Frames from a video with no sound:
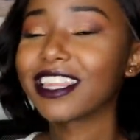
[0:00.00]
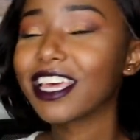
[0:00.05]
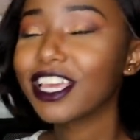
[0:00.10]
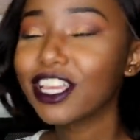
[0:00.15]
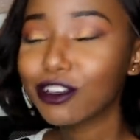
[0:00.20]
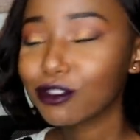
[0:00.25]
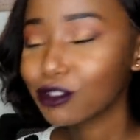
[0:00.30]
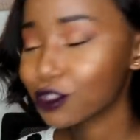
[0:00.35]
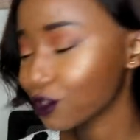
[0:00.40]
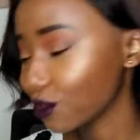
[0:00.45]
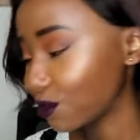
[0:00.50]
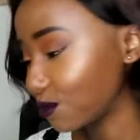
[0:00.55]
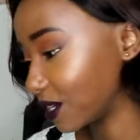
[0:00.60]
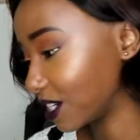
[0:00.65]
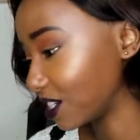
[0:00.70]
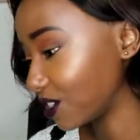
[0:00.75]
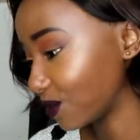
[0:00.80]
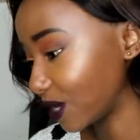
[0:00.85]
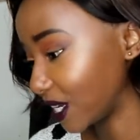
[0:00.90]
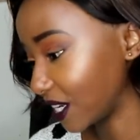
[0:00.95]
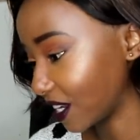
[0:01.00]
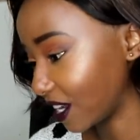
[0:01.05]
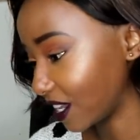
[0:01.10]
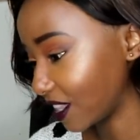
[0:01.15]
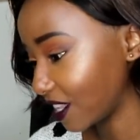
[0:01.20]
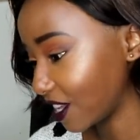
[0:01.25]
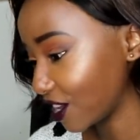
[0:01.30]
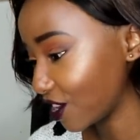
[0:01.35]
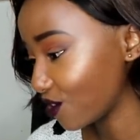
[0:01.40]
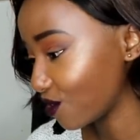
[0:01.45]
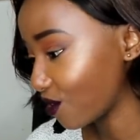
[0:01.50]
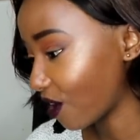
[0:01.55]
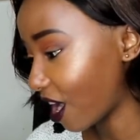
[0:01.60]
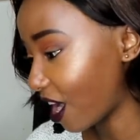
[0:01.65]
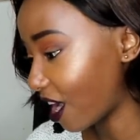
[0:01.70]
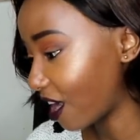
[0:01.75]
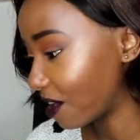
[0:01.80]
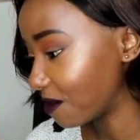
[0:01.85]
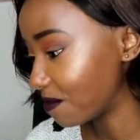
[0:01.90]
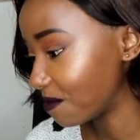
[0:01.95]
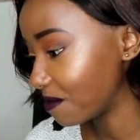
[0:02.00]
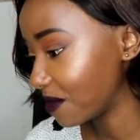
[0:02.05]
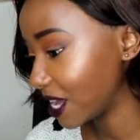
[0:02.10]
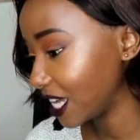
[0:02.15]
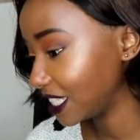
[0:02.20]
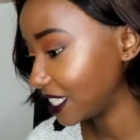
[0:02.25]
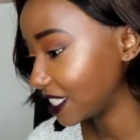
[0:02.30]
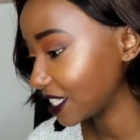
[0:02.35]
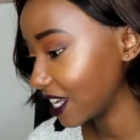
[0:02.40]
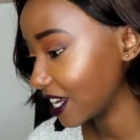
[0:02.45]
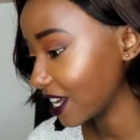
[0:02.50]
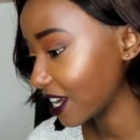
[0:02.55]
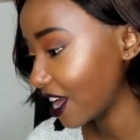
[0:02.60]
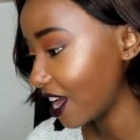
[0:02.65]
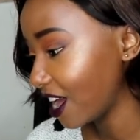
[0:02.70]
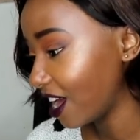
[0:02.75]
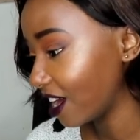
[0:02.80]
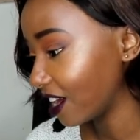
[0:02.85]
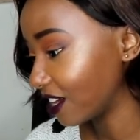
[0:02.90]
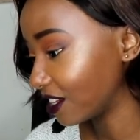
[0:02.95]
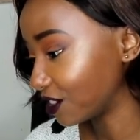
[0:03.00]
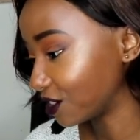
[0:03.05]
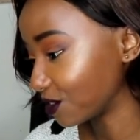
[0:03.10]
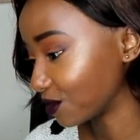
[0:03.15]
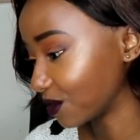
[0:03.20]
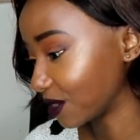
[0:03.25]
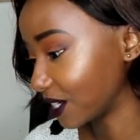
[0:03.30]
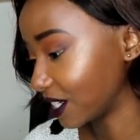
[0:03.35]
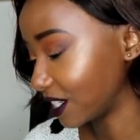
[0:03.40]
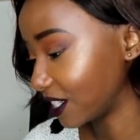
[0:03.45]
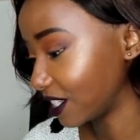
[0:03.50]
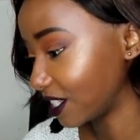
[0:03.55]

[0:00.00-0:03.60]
Thank you so much, Wendy. I think you are amazing as well.